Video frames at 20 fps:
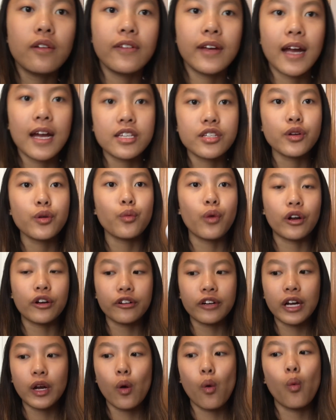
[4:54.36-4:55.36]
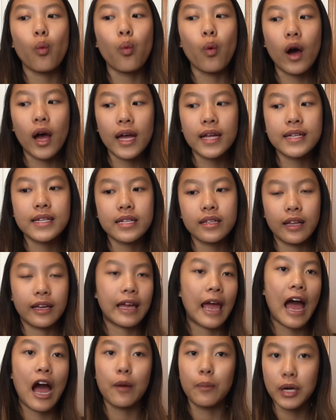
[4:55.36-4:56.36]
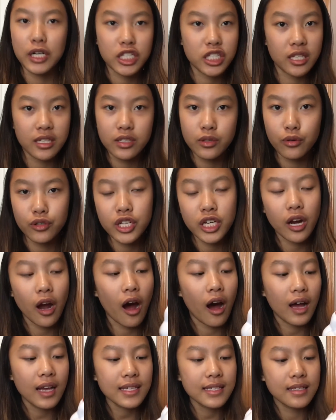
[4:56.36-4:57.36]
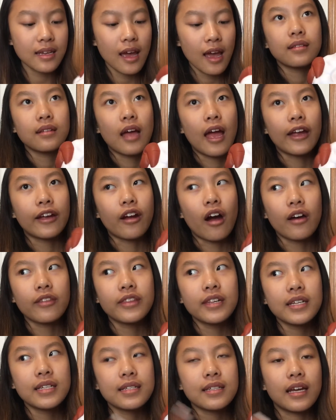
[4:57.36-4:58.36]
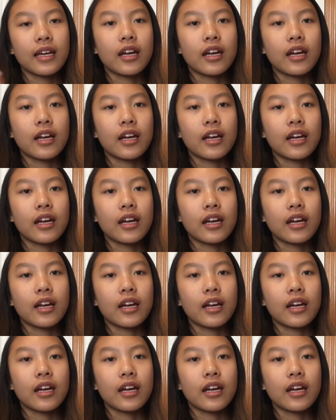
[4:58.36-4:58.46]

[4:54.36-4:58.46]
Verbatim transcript: if you guys are wondering what, like how much this squishy cost, I got this